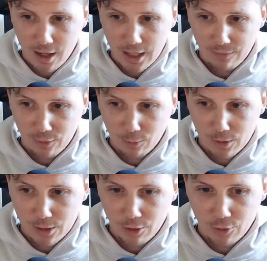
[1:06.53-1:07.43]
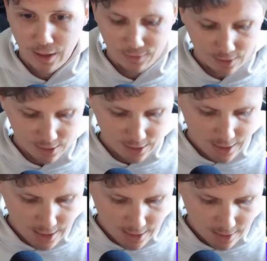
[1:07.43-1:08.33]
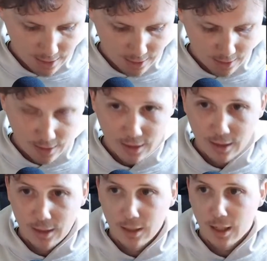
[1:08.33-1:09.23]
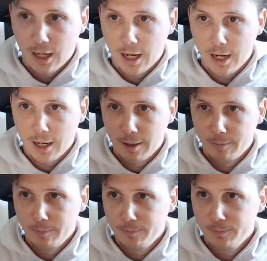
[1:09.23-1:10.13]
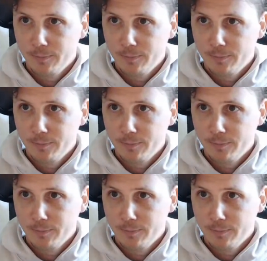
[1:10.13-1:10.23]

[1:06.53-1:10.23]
if there were slow drafts to see. I